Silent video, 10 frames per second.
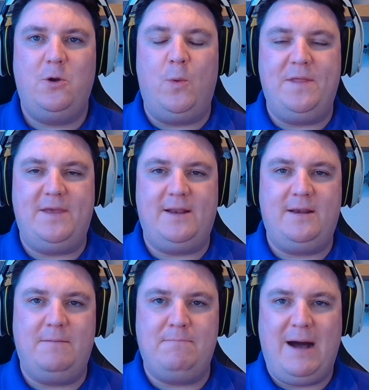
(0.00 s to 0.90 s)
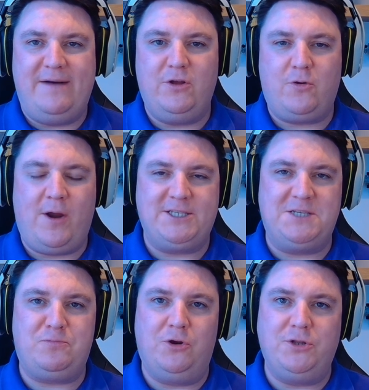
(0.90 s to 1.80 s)
within Marvel Crisis
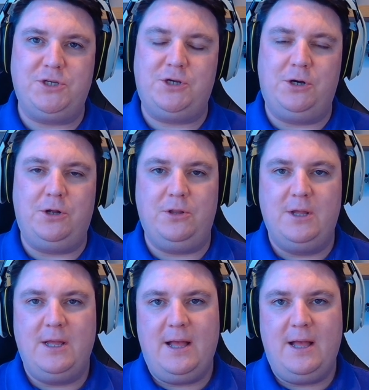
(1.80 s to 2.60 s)
Protocol